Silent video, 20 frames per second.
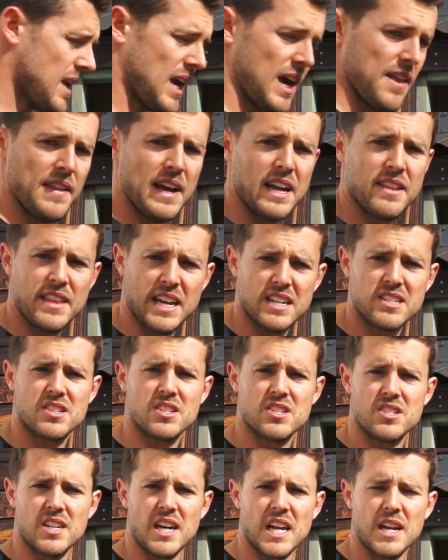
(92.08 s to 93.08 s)
And that's the
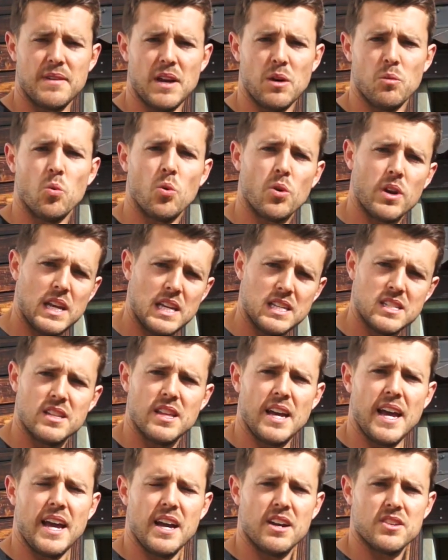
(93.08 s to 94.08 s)
start of our water into
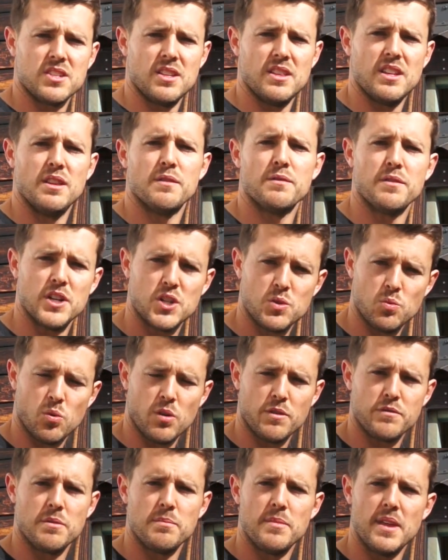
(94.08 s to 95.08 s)
the house, and then the fresh
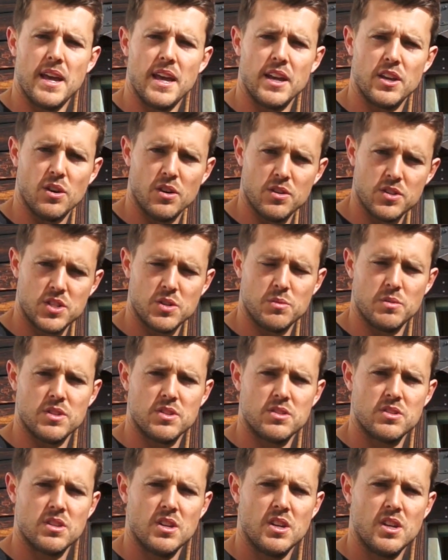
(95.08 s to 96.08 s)
water from there goes to
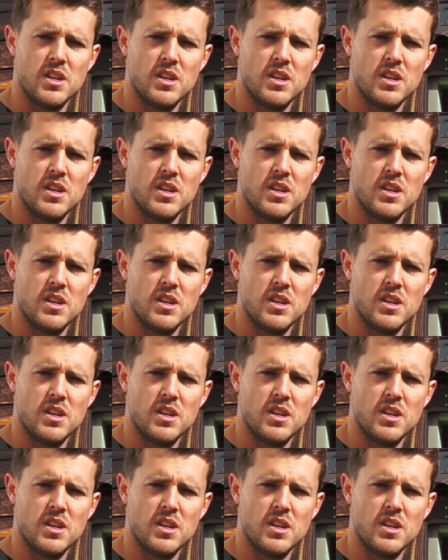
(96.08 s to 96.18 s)
its